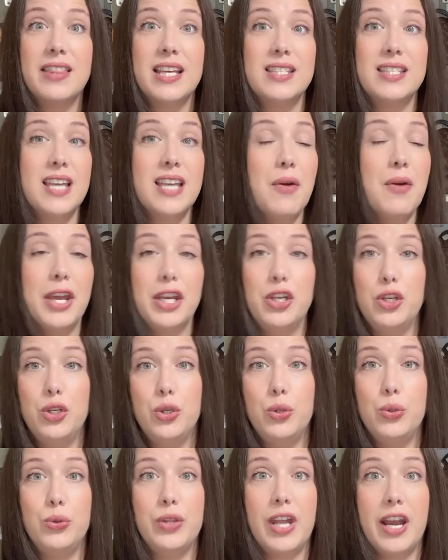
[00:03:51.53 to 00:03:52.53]
that's how I
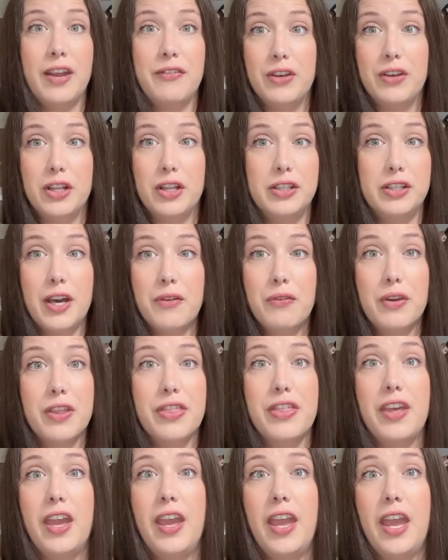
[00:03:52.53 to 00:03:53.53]
knew that I fell in love
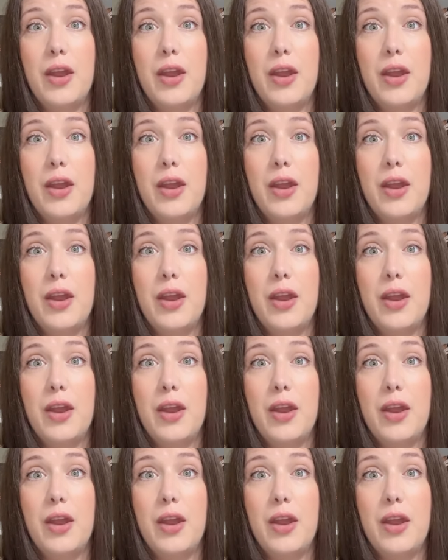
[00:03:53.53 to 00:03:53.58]
with it.